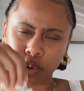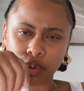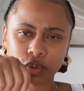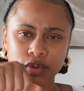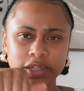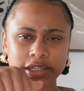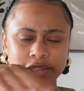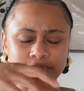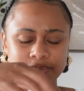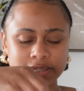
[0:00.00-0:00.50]

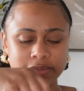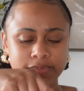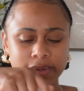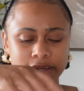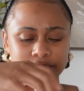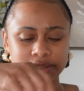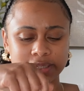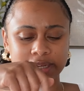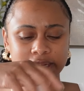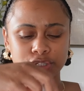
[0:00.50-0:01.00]
Ooh, this one
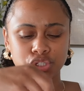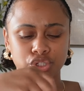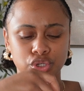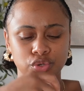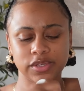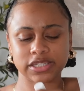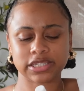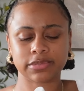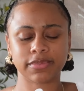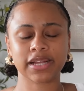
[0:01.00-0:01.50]
smells good
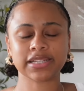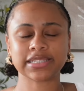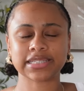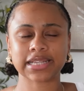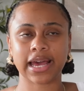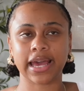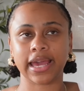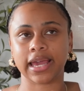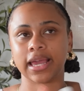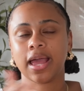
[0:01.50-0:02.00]
too. It smells
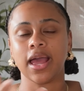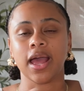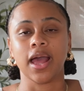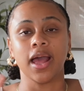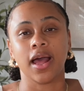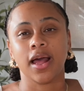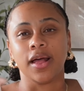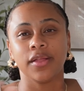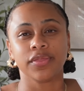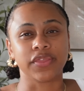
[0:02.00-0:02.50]
like
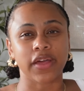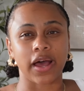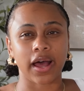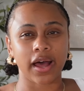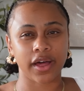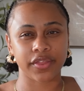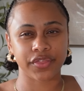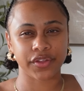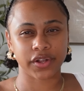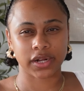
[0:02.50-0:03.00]
the
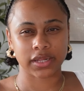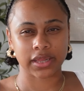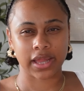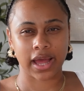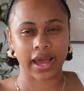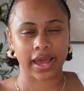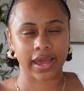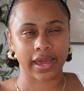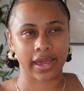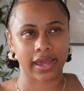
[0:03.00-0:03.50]
other
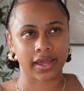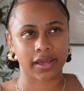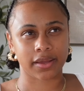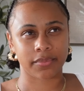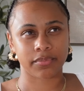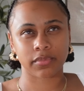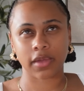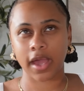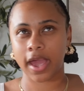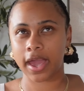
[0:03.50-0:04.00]
like
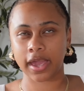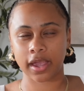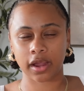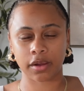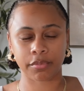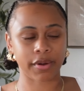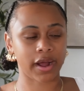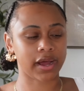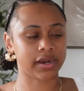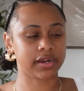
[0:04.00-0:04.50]

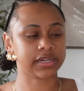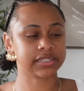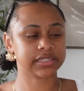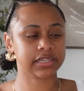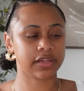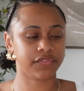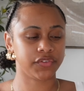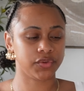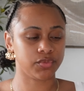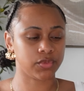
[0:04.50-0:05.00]
hair products,
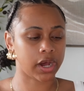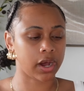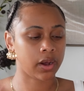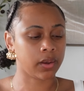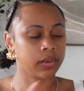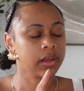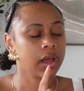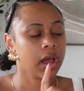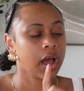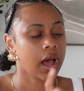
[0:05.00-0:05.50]
if you
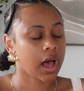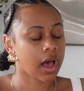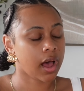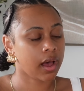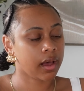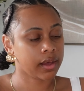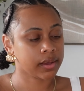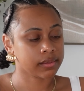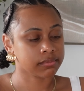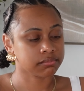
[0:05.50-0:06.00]
know.
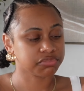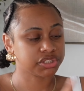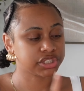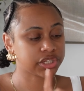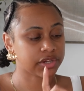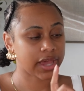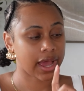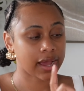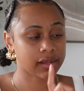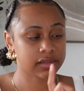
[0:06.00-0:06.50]
Um,
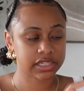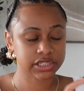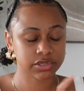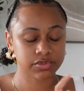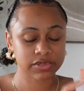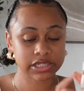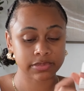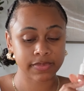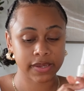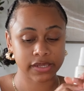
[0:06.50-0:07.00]
so yeah, this
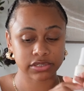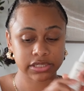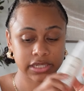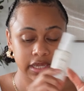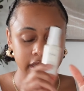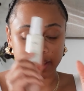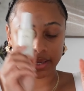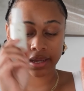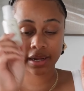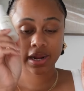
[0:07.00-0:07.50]
one smells
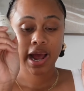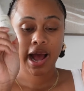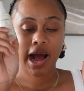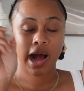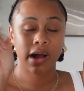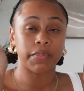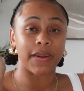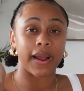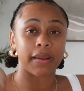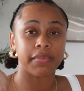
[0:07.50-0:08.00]
good.
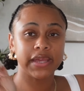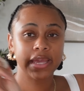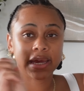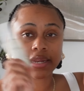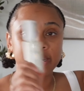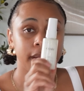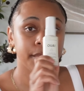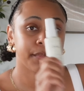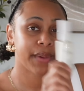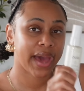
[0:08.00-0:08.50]
I'll probably
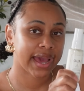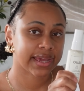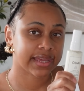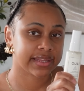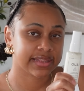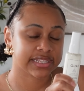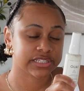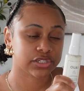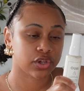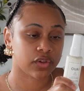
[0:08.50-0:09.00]
end up
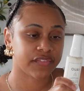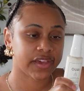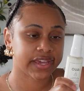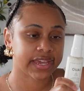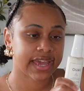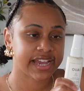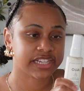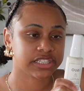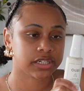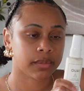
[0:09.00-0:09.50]
packing this on
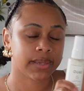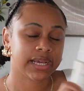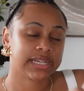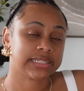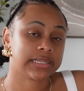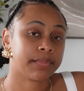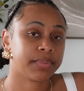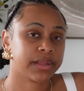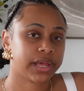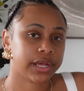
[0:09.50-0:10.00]
vacation
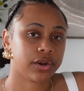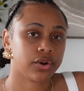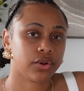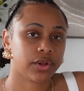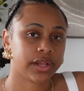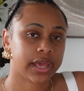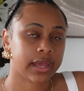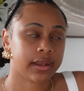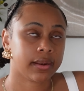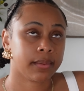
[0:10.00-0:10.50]
because I'm planning
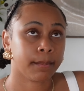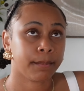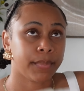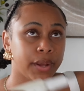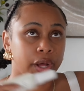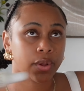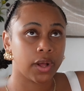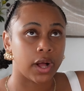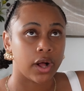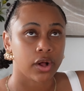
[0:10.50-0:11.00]
on getting
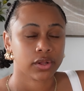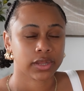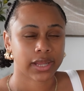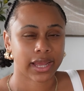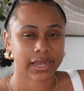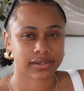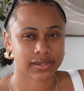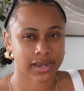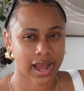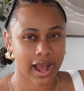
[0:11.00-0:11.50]
boho
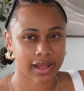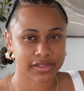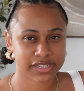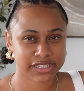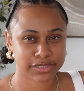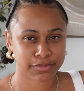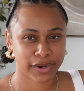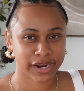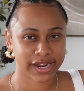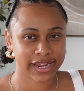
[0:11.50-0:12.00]
like
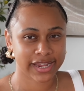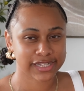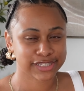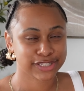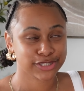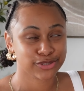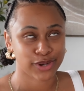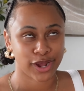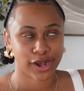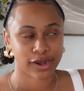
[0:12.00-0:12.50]
knotless
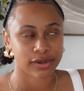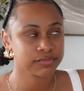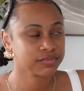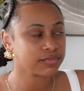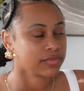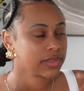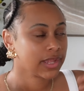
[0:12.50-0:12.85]
braids, you know,